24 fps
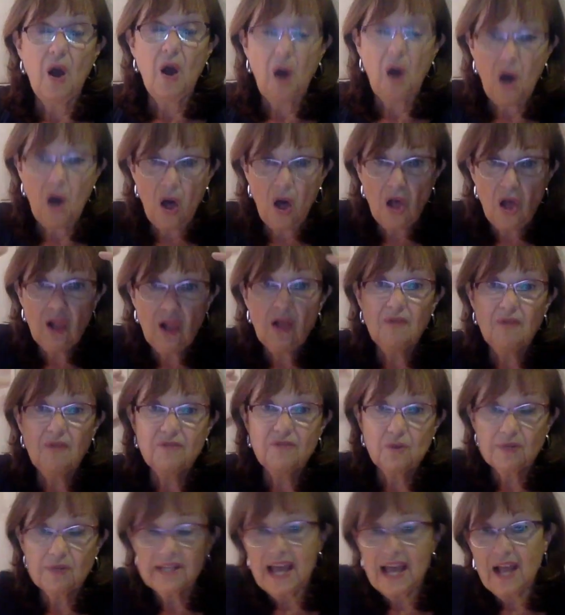all of
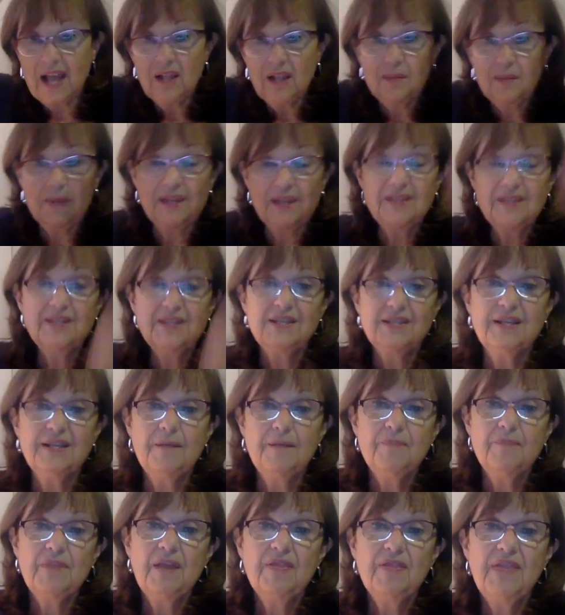those elements
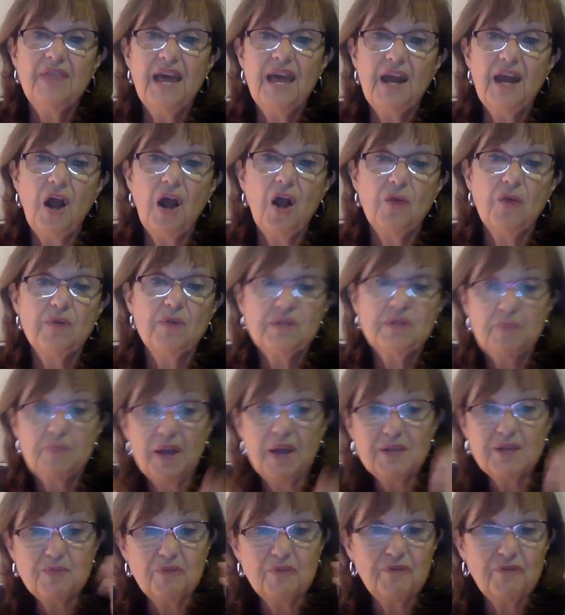that are
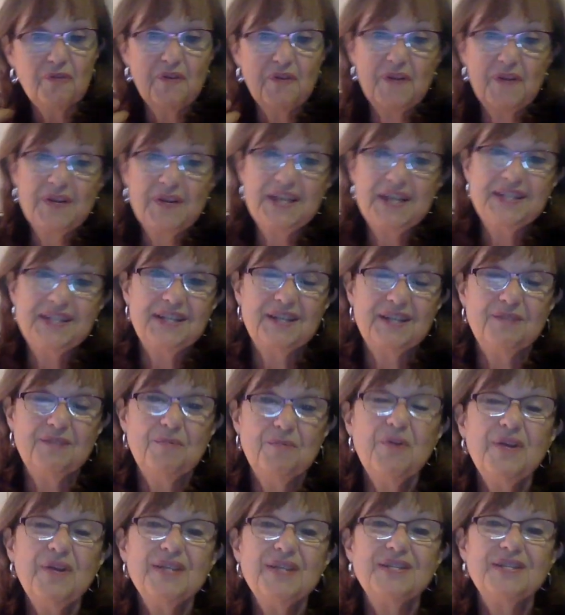responsible for various
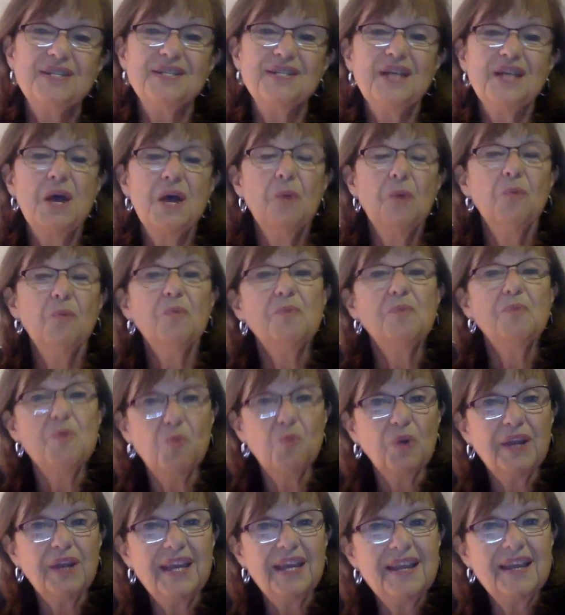experiences will be
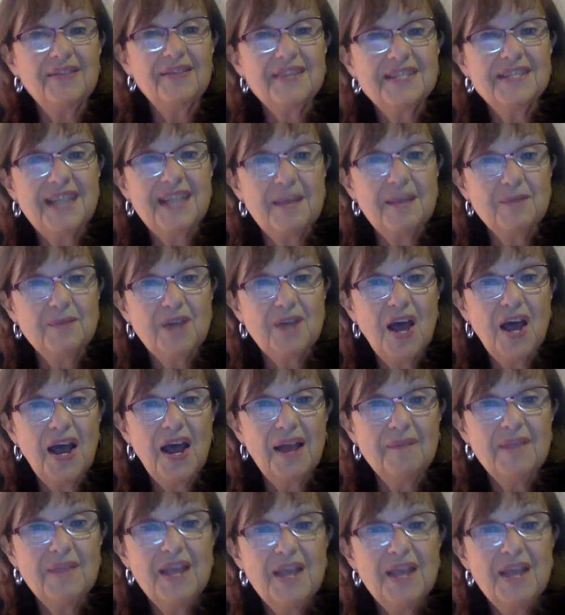working at the same time.